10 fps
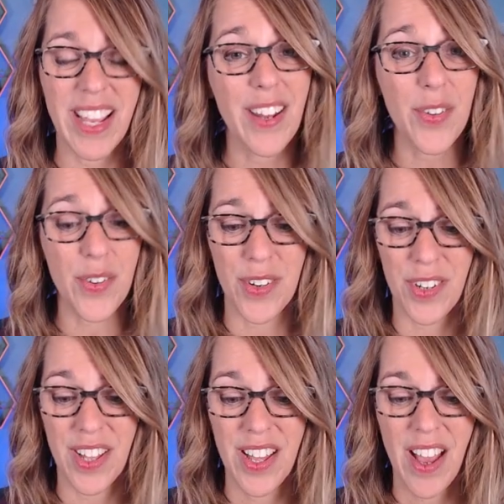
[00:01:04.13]
the
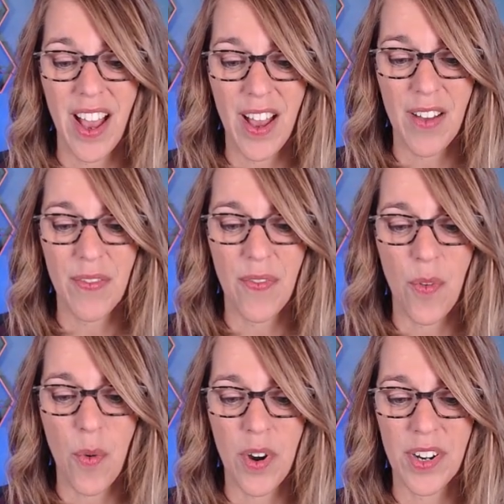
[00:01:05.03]
integral of
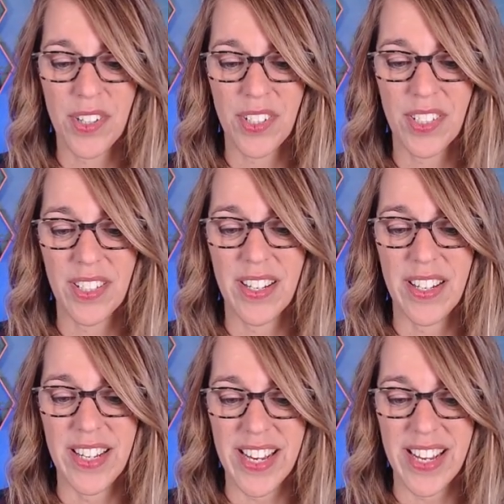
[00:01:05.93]
force
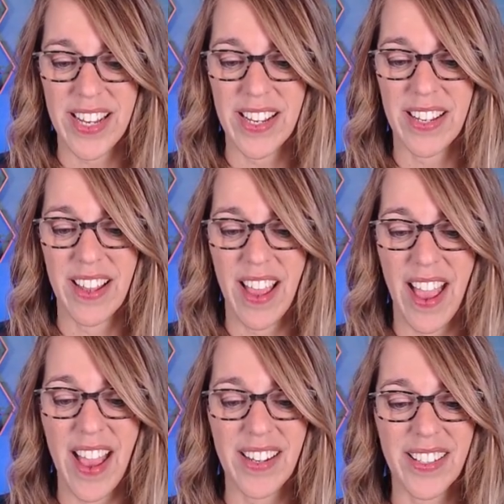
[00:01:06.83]
dx
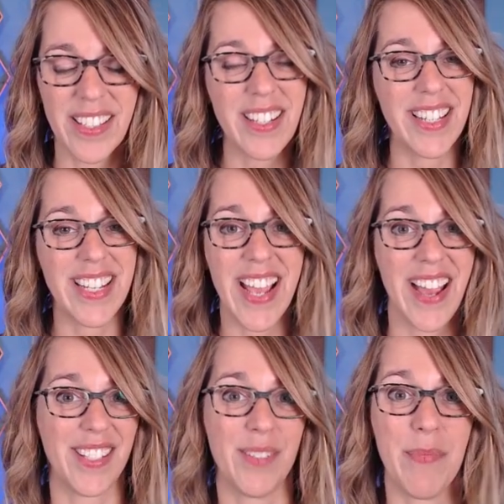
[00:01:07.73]

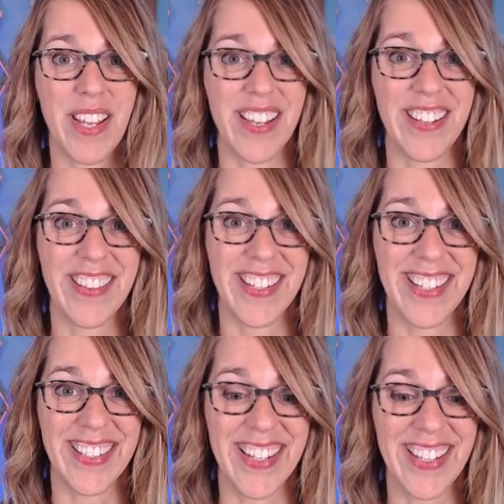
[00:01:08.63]
dx being the
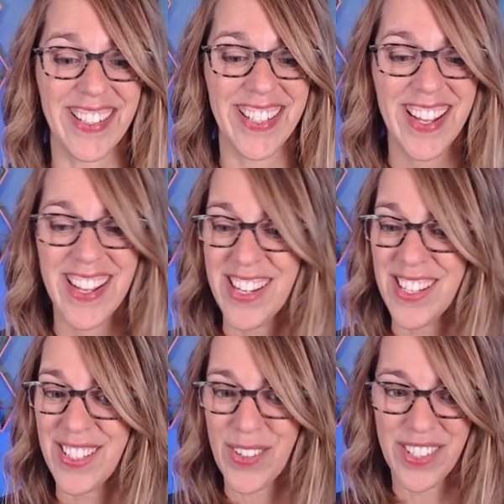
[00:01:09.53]
distance.
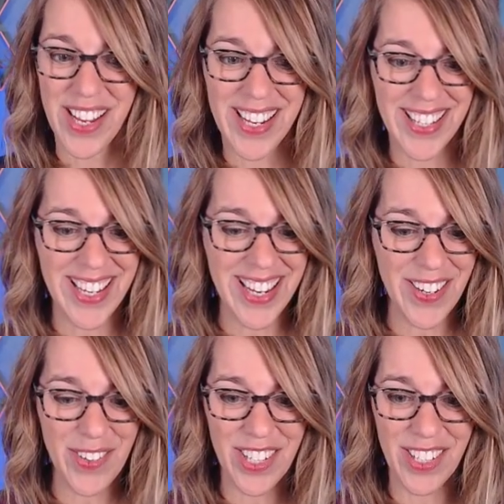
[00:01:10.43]
So as I
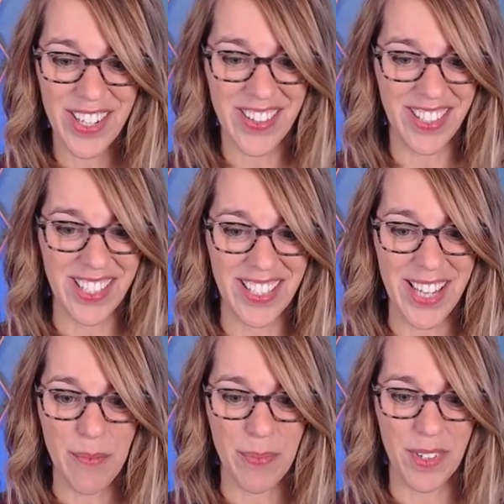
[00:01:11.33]
continue to look at this
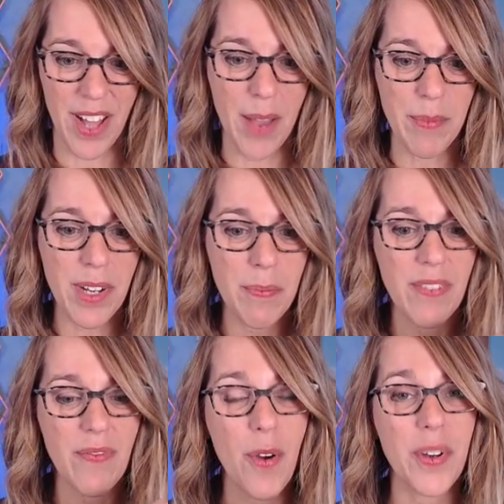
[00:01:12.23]
example, I'm going to
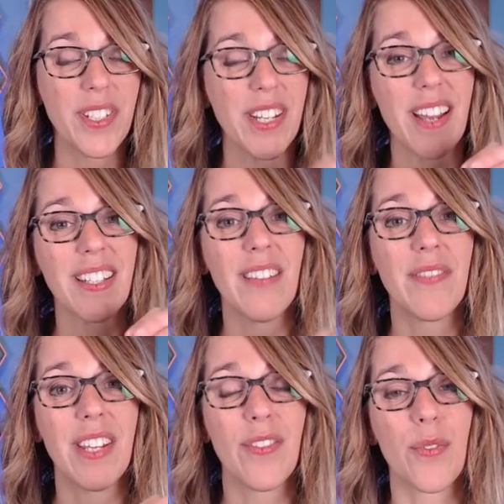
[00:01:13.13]
be focusing on
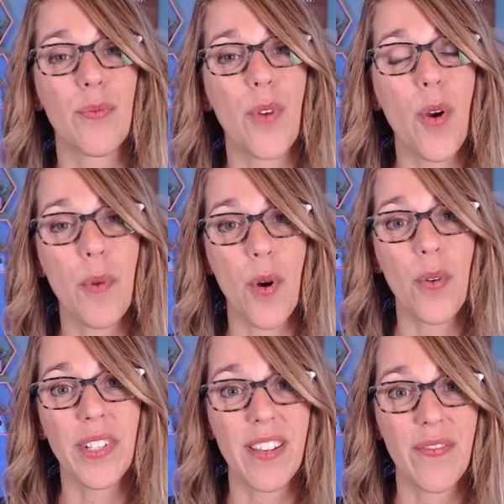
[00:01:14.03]
lifting the rope
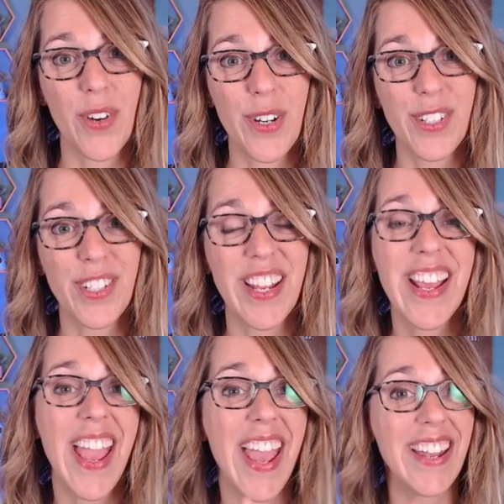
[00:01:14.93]
only first,
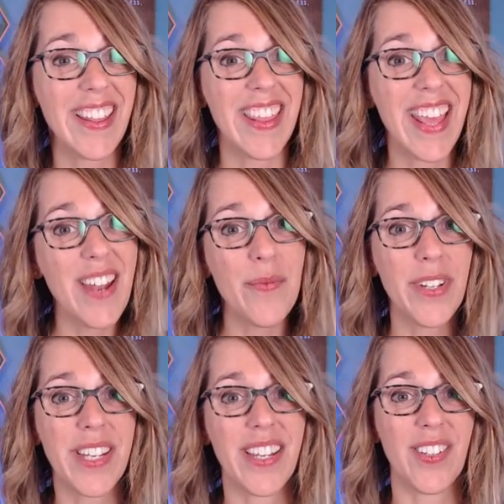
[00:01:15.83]
and then
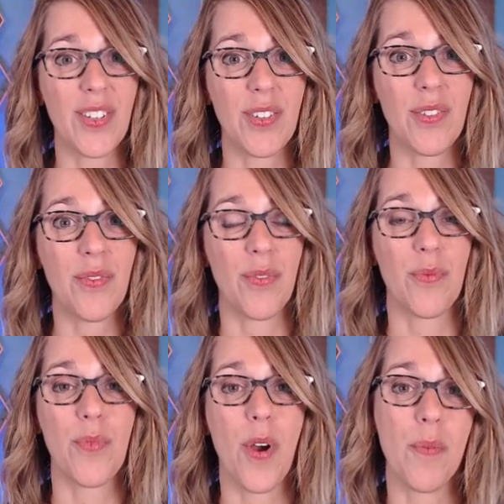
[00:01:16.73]
we'll get to the
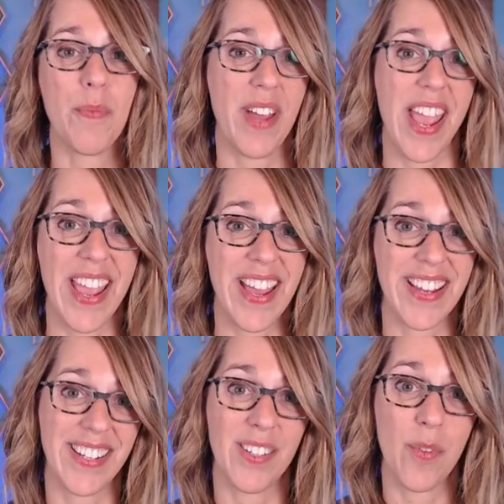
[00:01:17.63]
rope
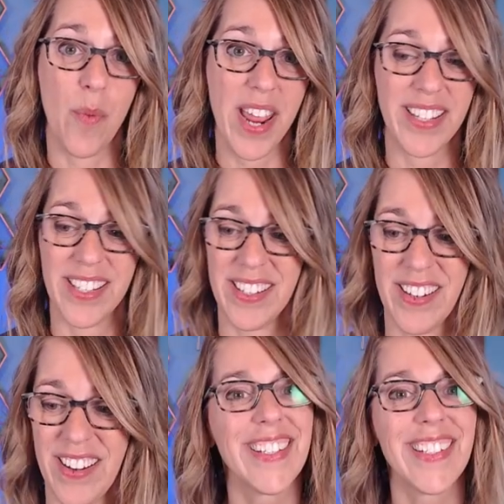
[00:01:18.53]
and weight.
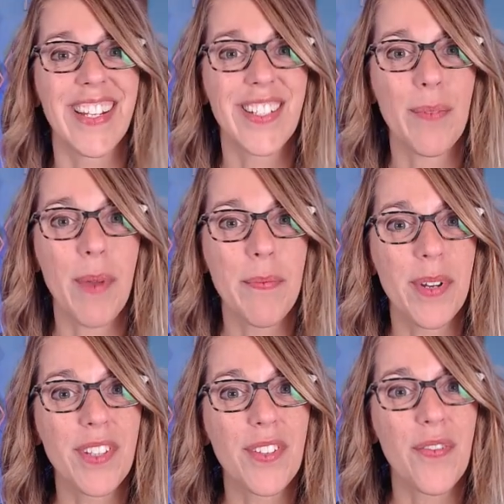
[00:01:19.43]
Let's start by
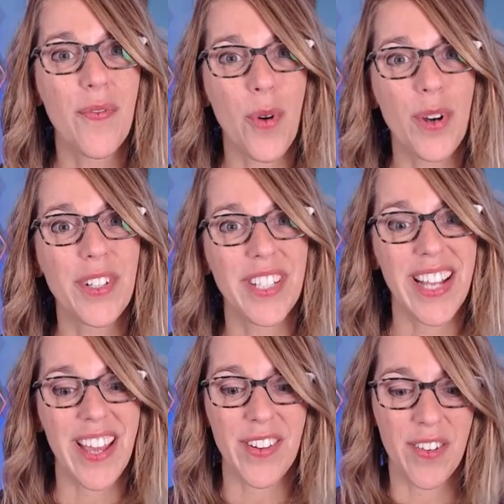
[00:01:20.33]
putting the force
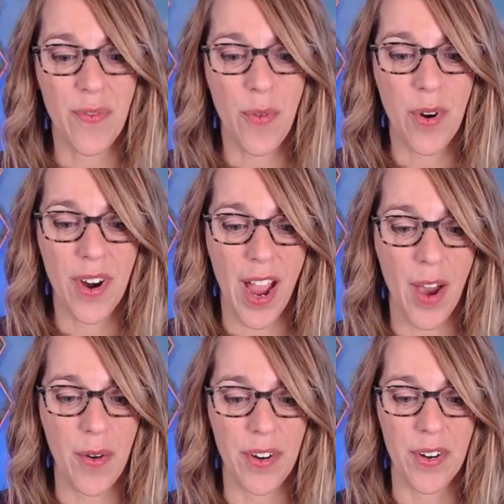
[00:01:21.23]
together for
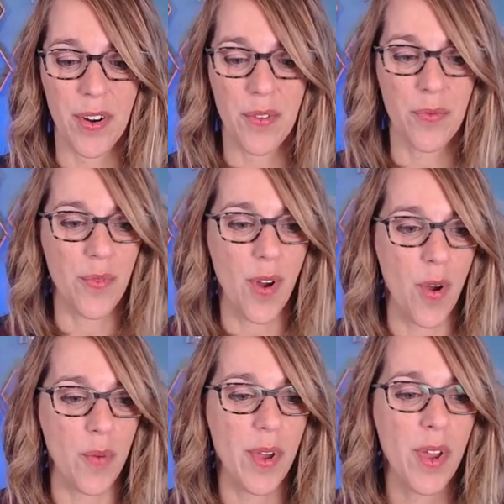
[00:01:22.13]
our
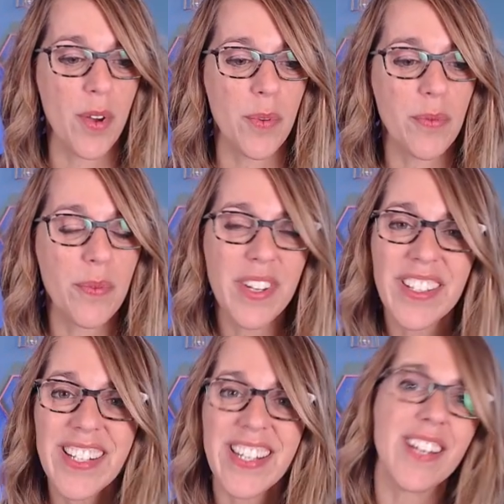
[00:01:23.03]
rope. We
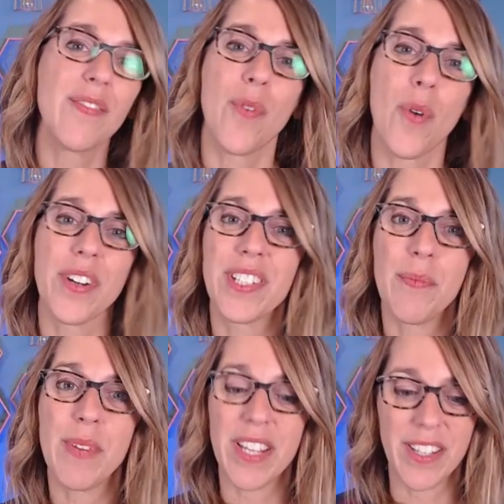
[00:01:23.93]
really need force
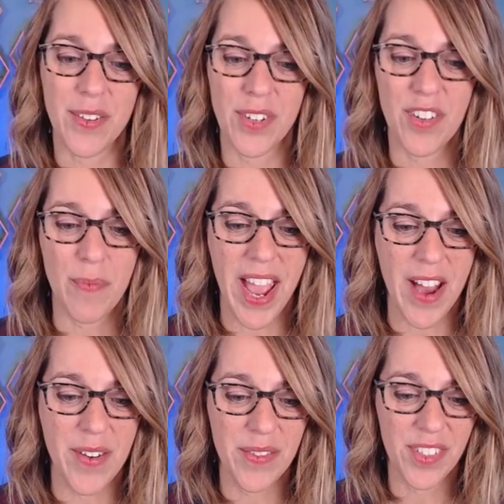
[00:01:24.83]
to be a unit of
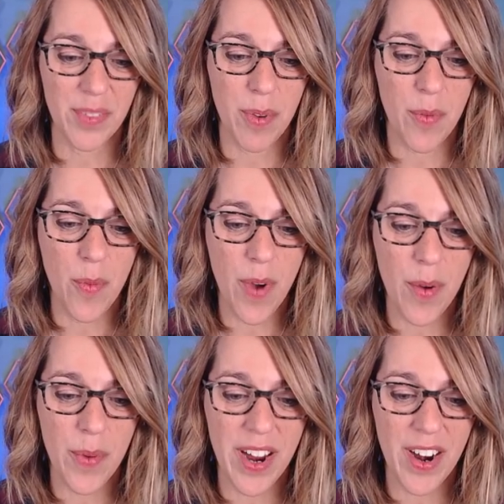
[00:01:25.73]
pounds, but
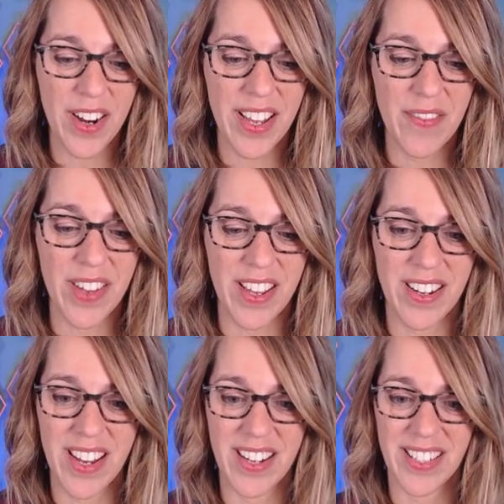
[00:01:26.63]
what we are
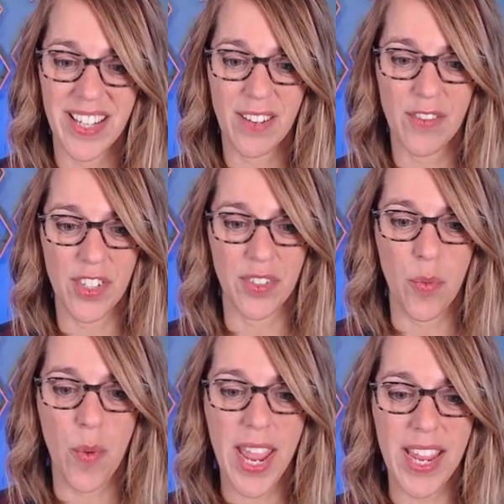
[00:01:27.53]
given, instead of just a
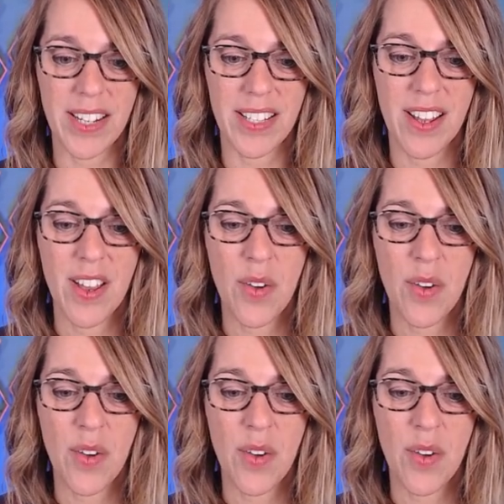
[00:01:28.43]
weight,